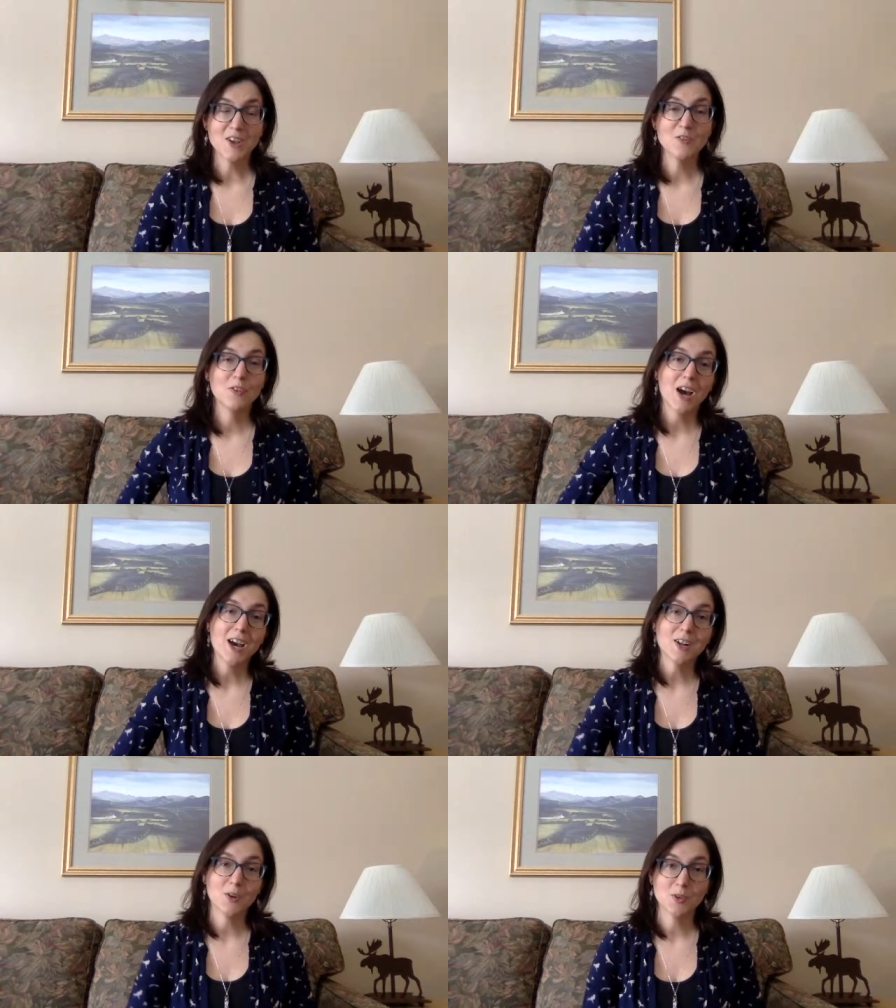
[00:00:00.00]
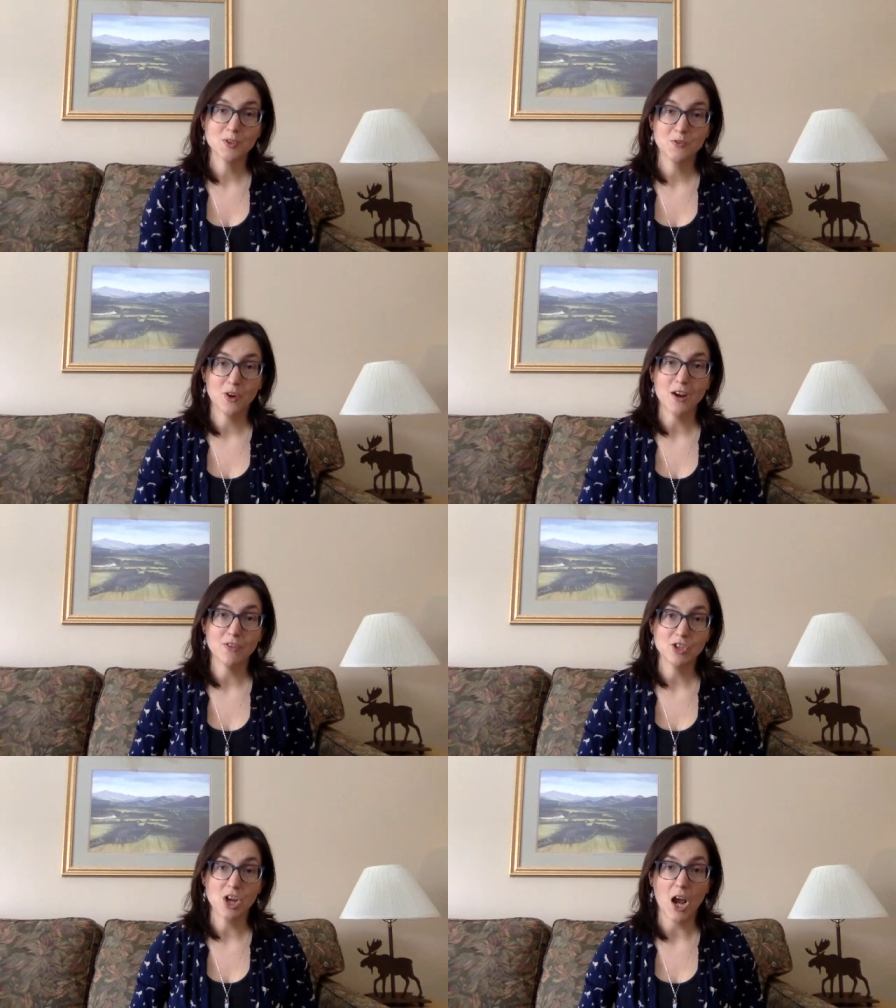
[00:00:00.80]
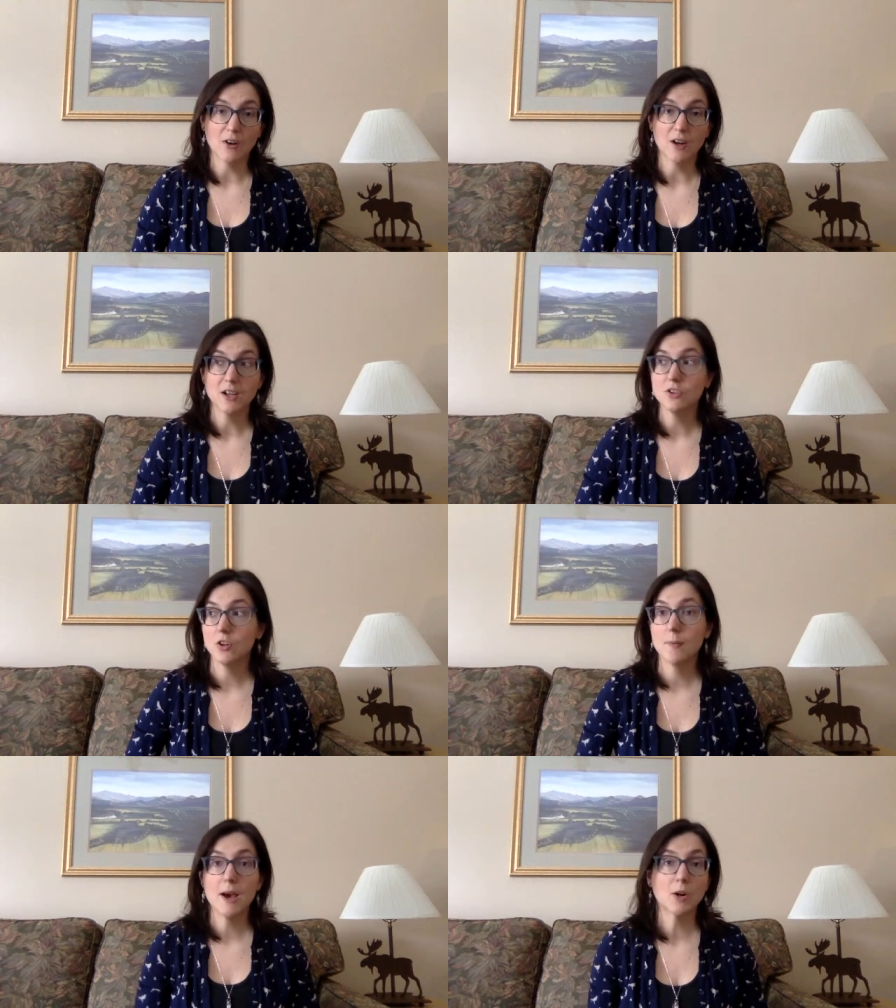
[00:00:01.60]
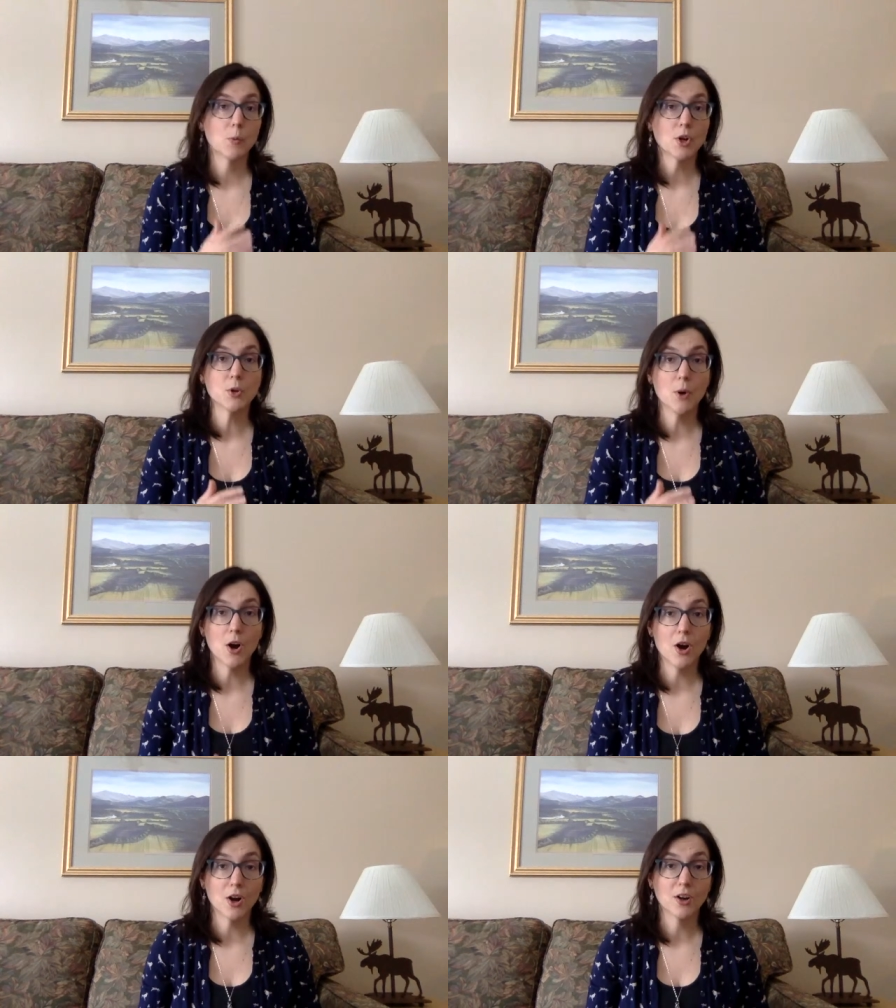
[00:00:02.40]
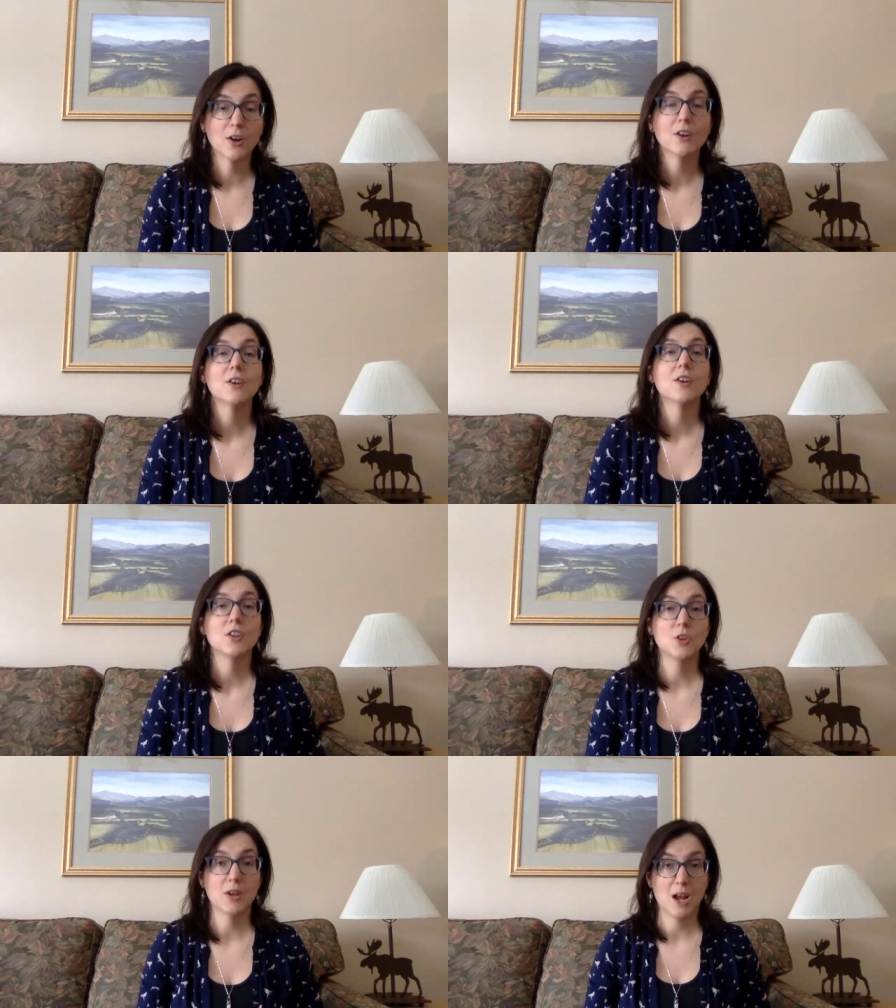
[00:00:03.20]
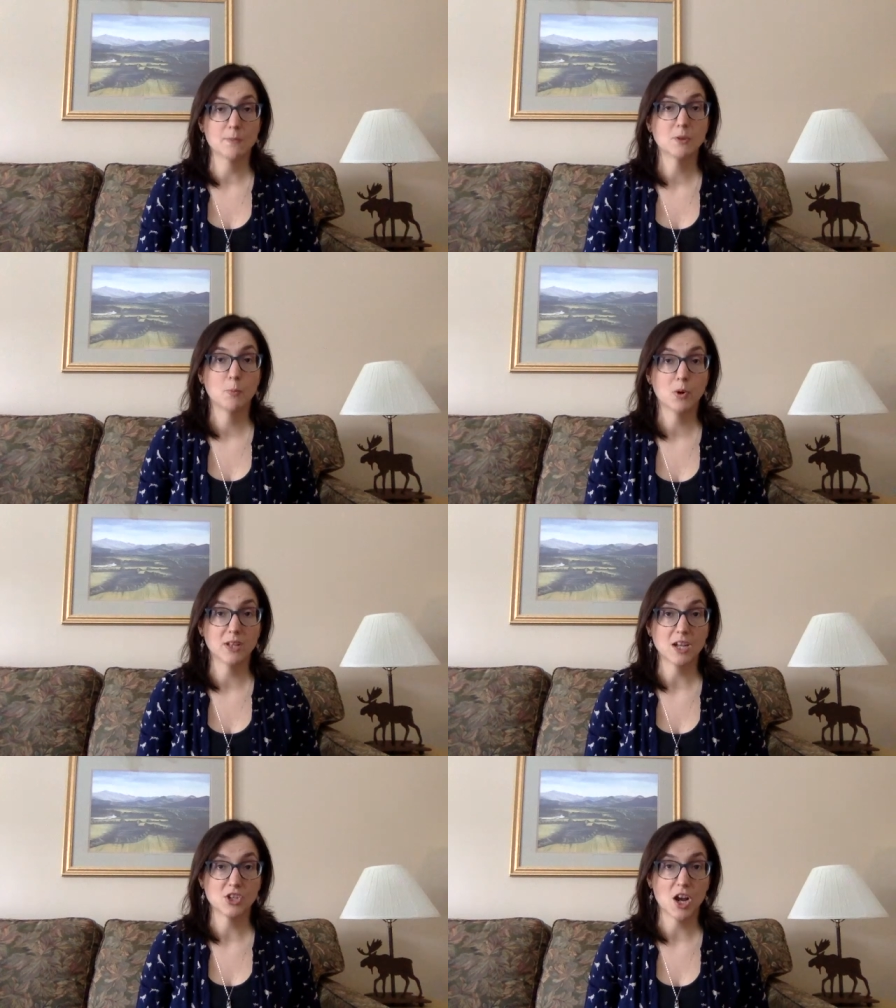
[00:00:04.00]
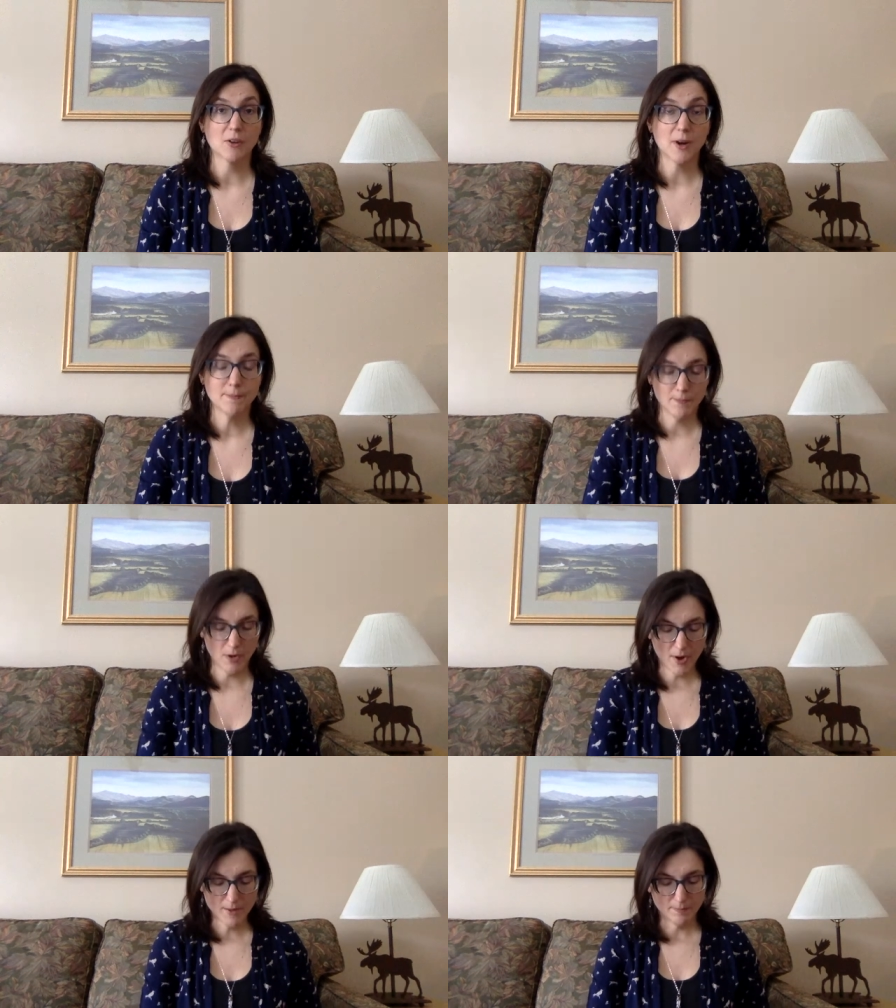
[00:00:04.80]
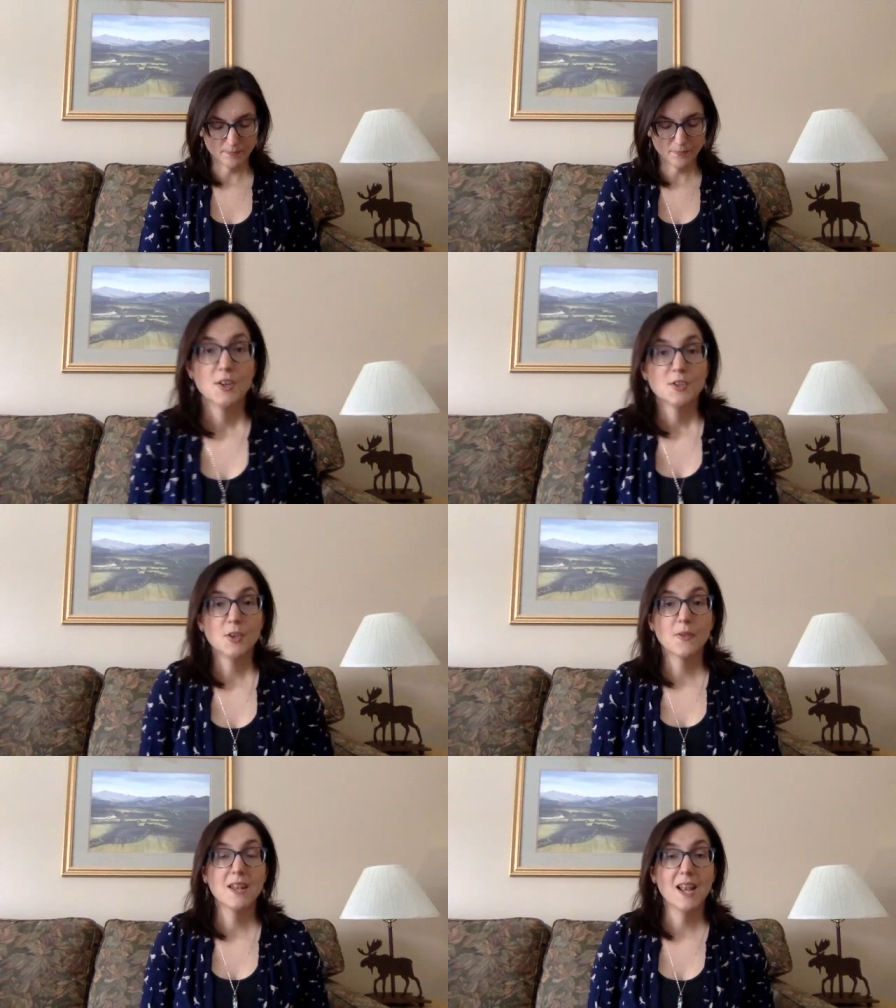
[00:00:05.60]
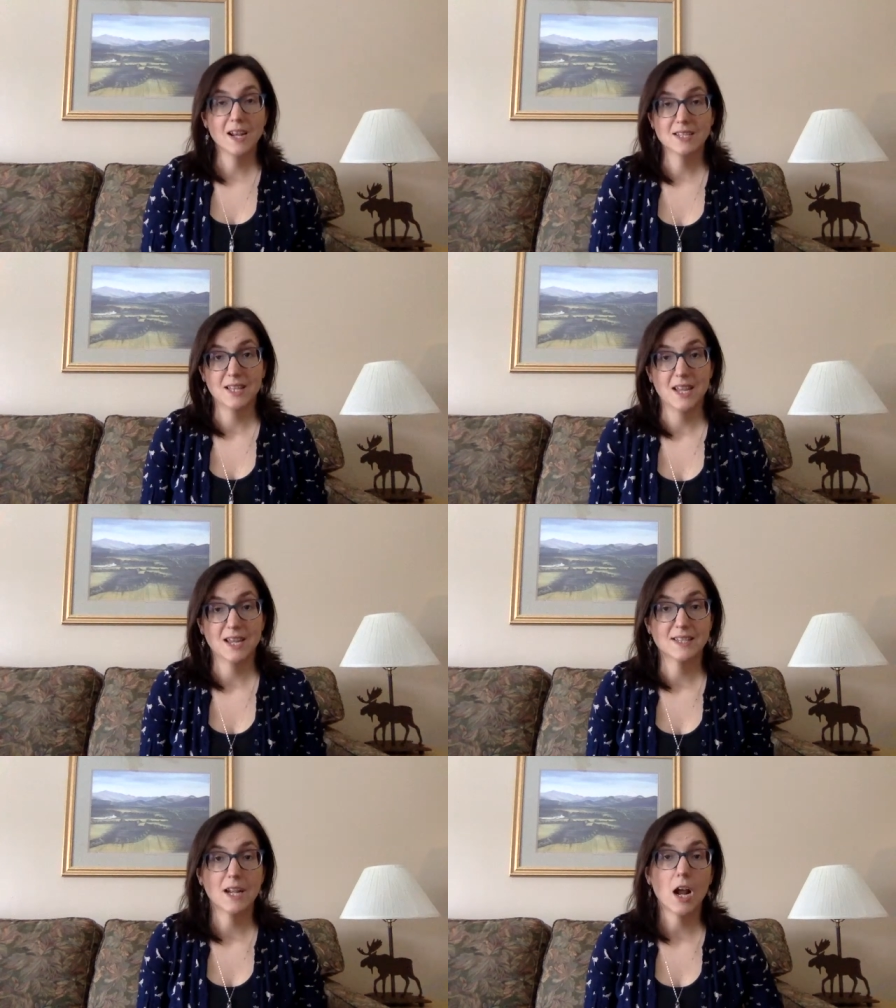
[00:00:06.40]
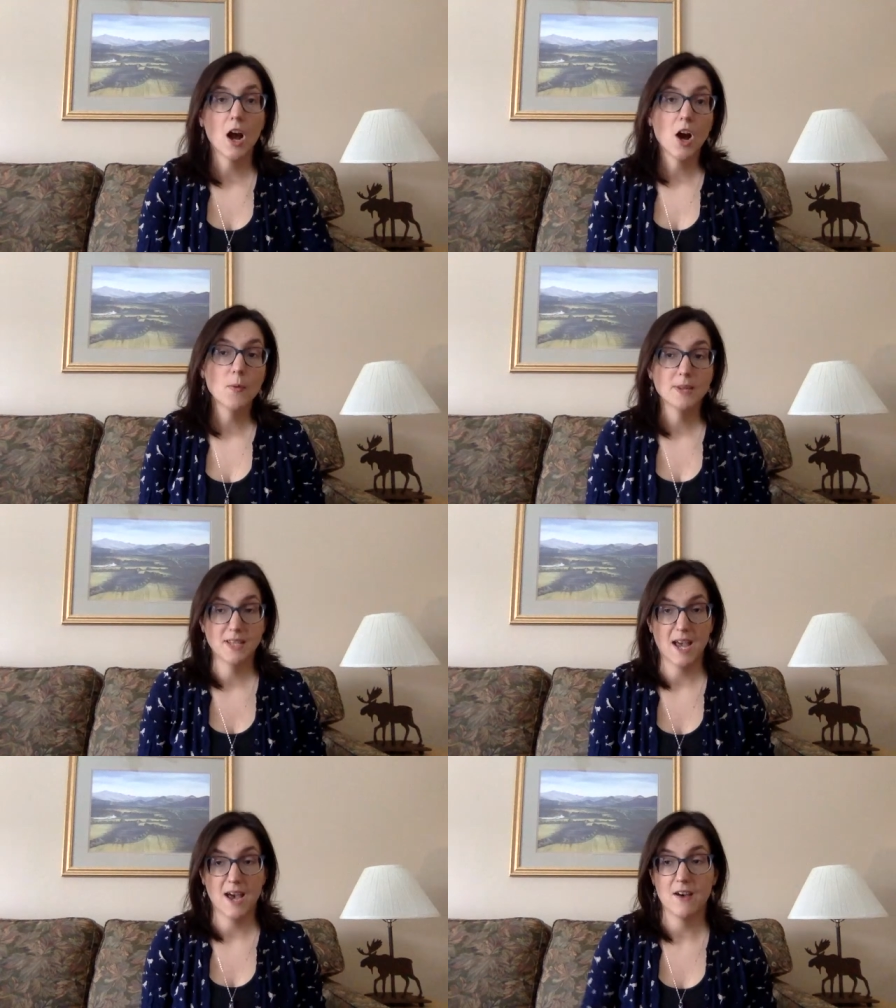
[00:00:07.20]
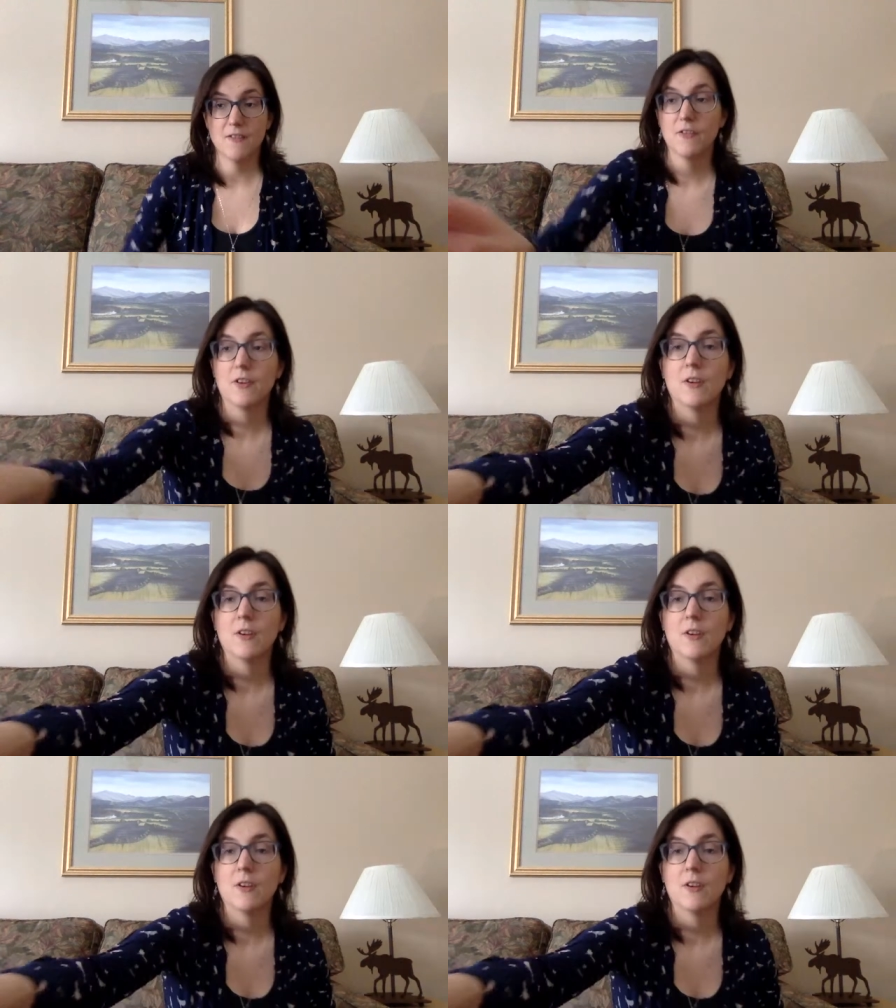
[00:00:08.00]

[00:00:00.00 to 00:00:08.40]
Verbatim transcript: you've got a crystal for every chakra. So no matter where you are, you can help support that chakra. All right? So the next thing is that I always have